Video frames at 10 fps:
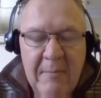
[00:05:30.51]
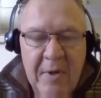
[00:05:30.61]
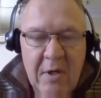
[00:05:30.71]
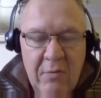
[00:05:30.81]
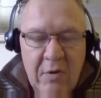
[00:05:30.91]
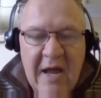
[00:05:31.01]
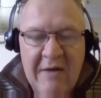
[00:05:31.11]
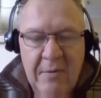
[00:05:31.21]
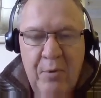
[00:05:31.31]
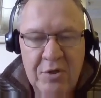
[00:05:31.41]
but you really have
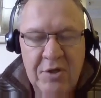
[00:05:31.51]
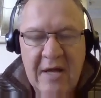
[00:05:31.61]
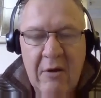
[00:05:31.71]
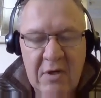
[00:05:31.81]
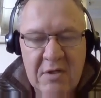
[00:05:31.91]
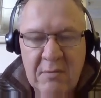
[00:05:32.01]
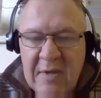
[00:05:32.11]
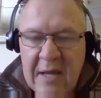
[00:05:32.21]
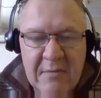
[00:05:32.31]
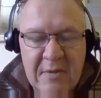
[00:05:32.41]
to push it down, because
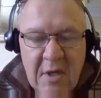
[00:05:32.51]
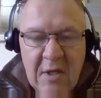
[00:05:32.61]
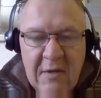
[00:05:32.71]
sometimes